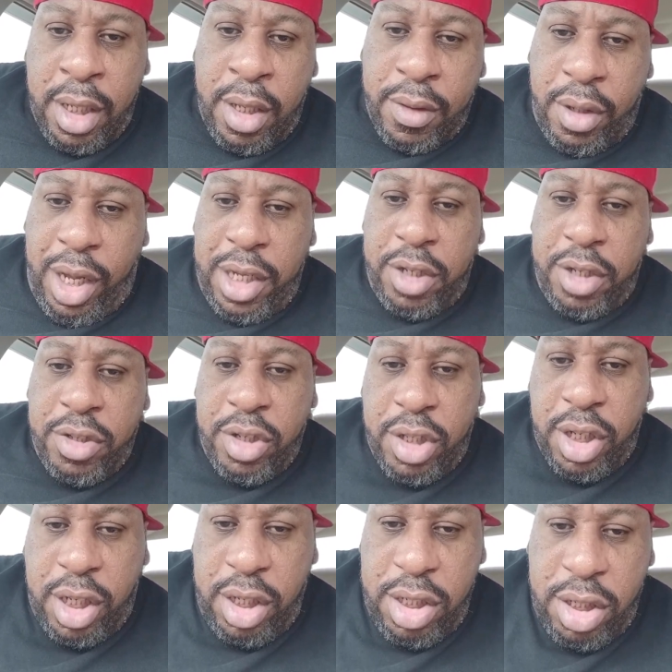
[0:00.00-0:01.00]
Thank you, Sister
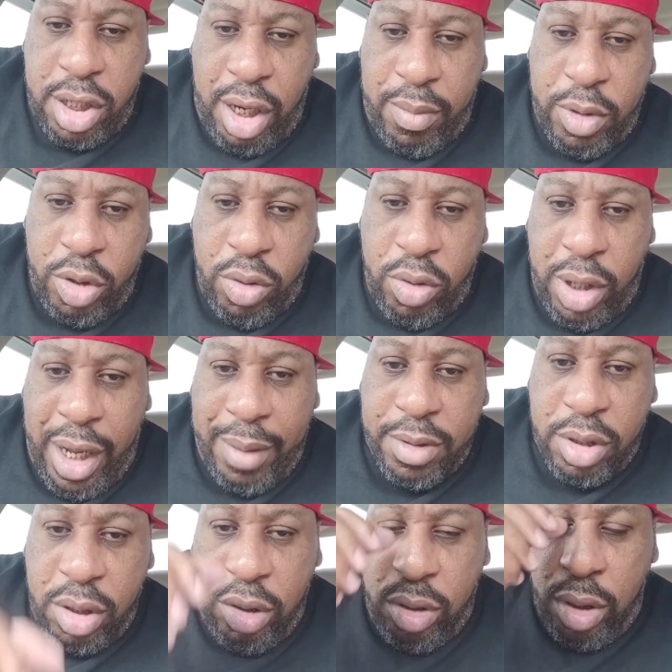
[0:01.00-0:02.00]
Keisha. I'm doing
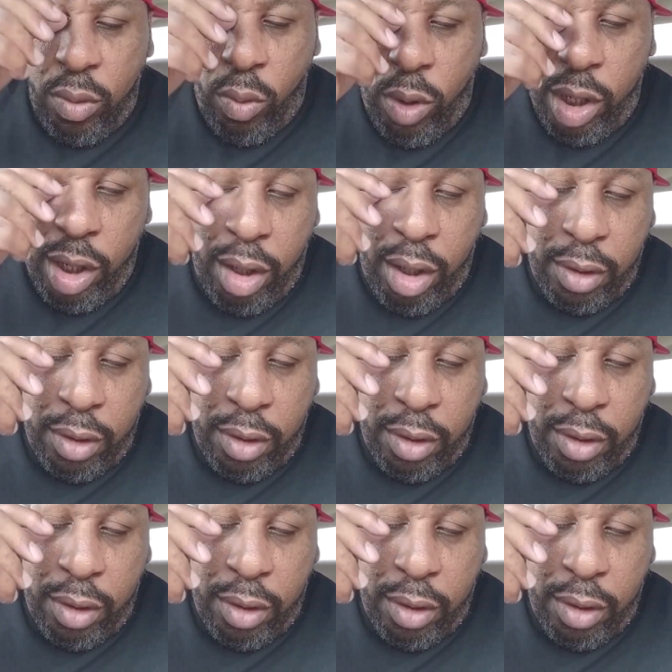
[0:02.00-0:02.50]
absolutely well.